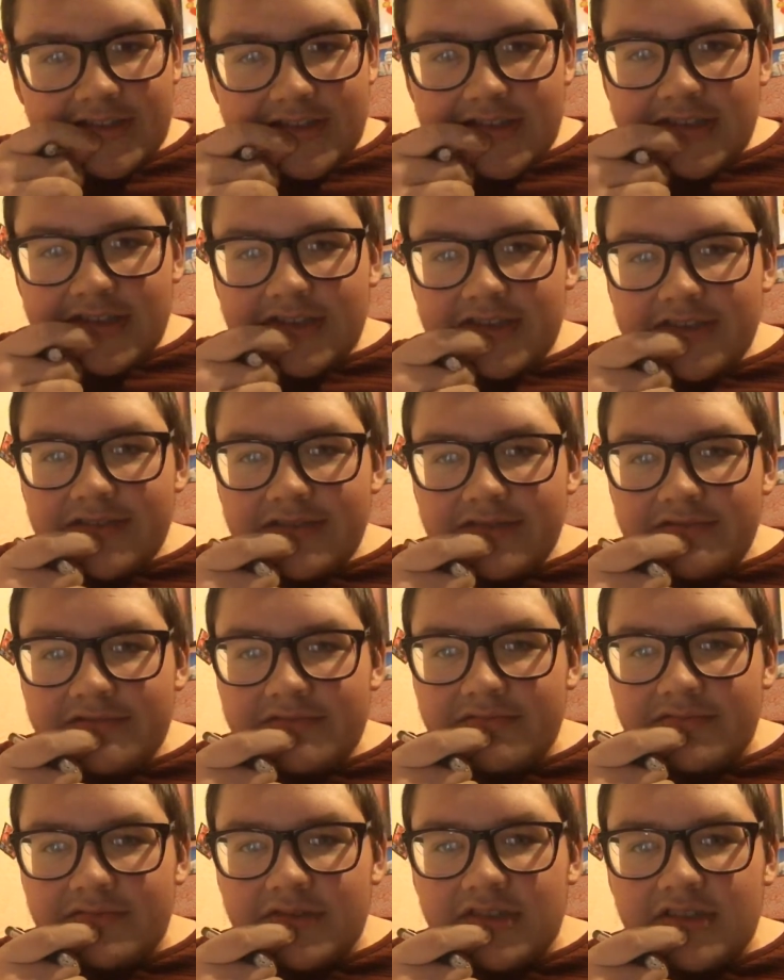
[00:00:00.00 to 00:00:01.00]

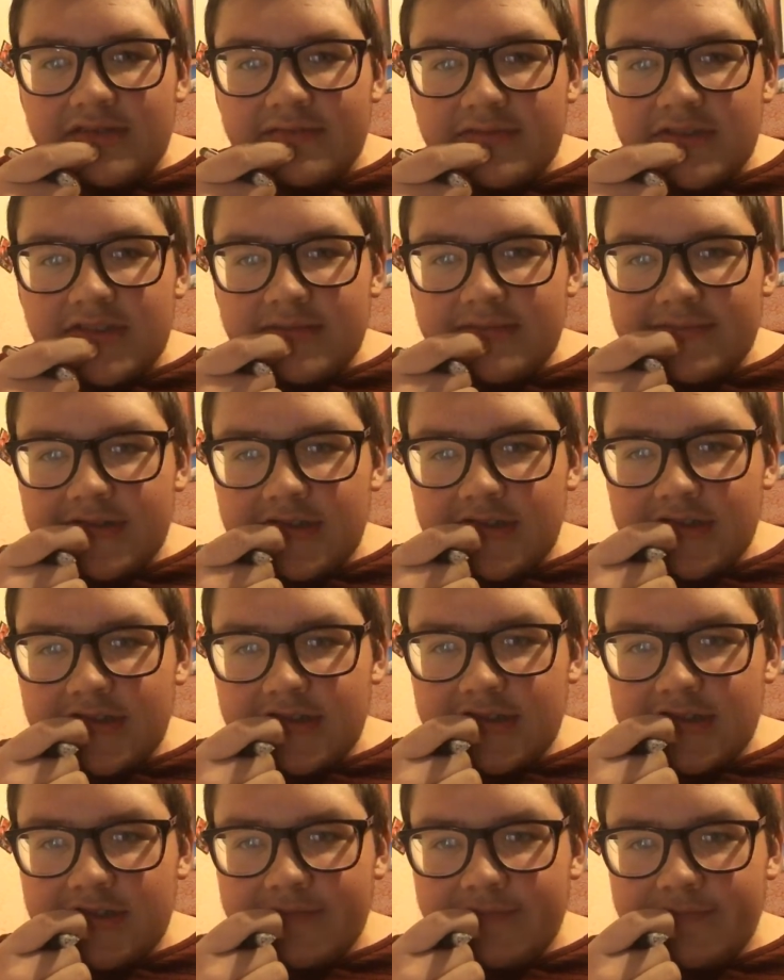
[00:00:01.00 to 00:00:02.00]
Blah, blah, blah,
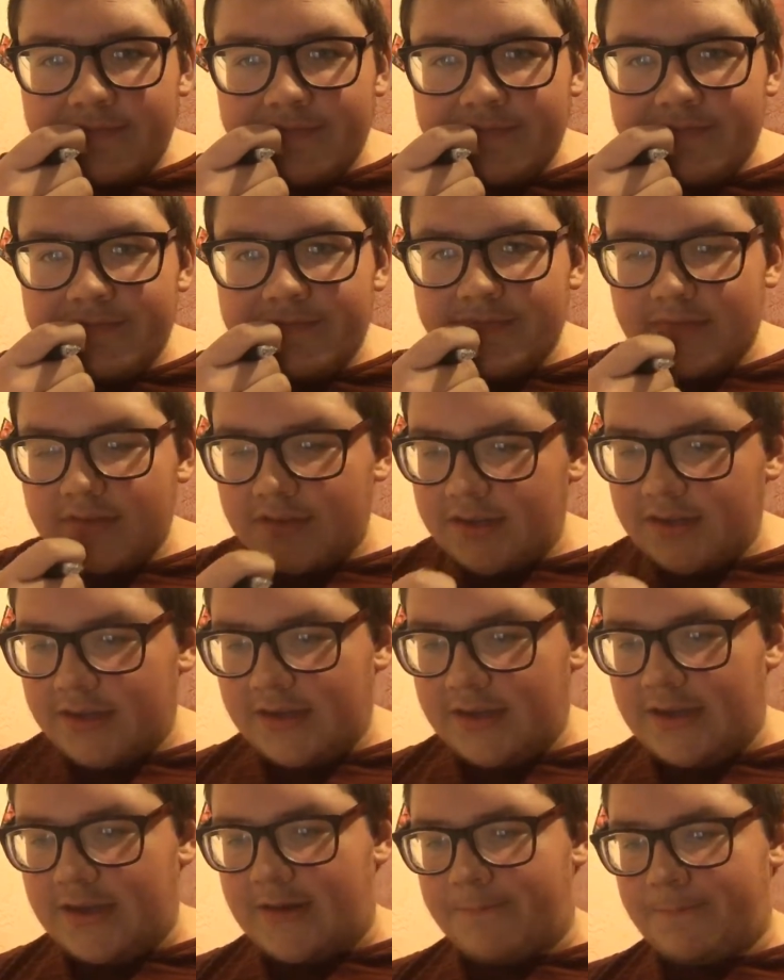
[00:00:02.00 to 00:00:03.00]

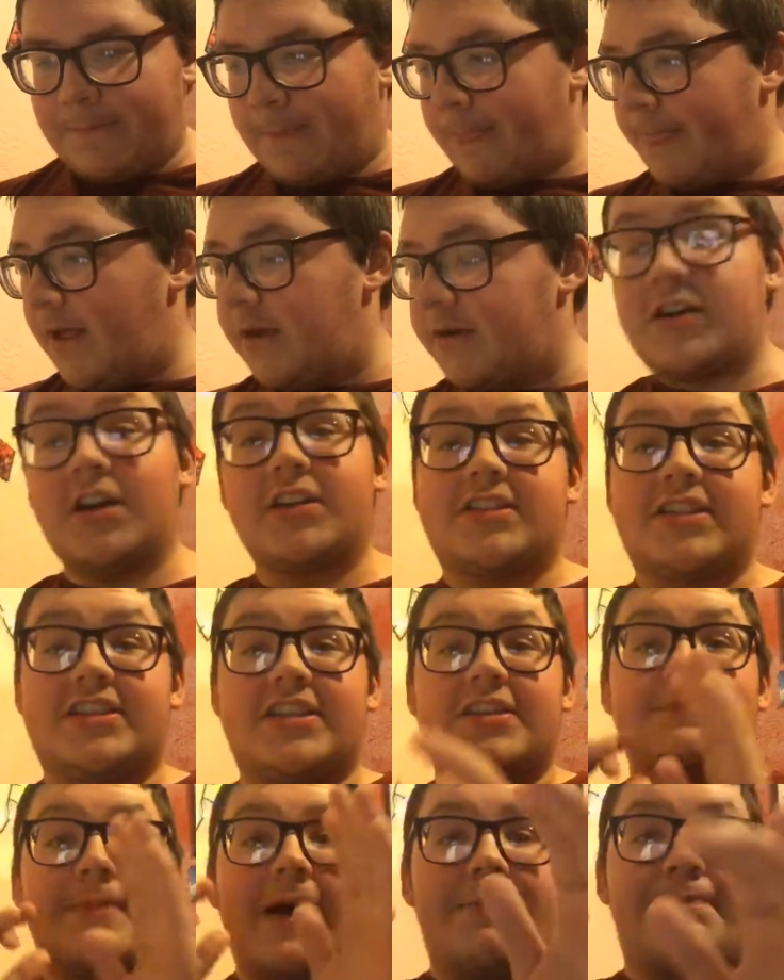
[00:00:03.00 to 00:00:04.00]
yeah. Of course,
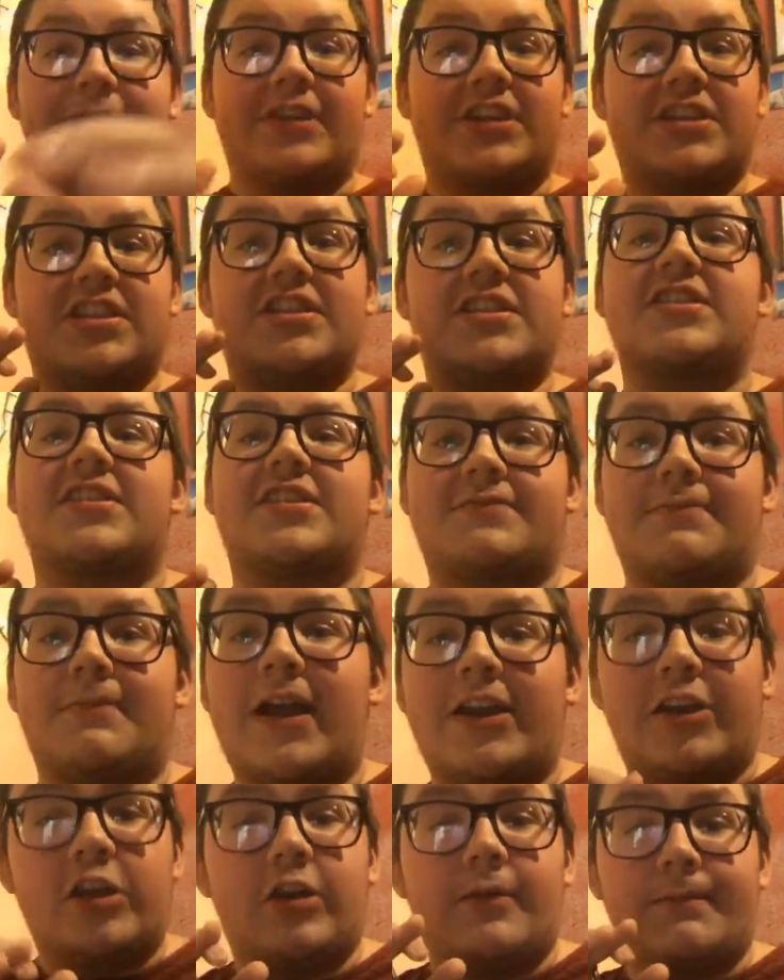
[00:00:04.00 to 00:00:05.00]
this is my predictions. This
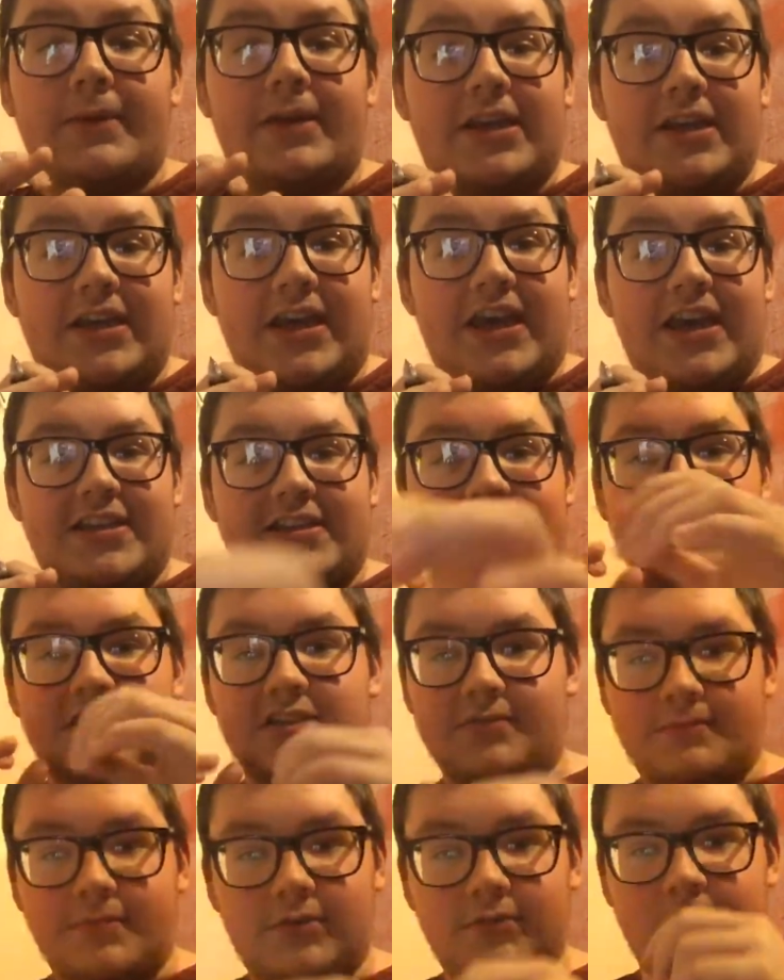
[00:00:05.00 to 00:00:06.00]
might not be the case in
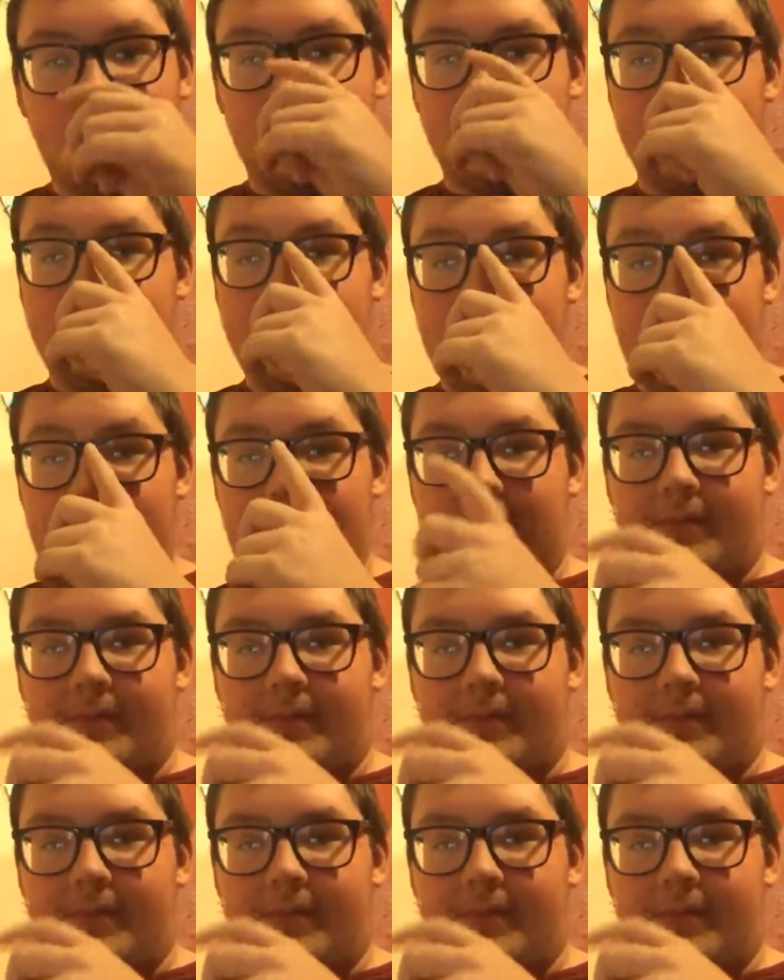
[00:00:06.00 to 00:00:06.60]
tomorrow's.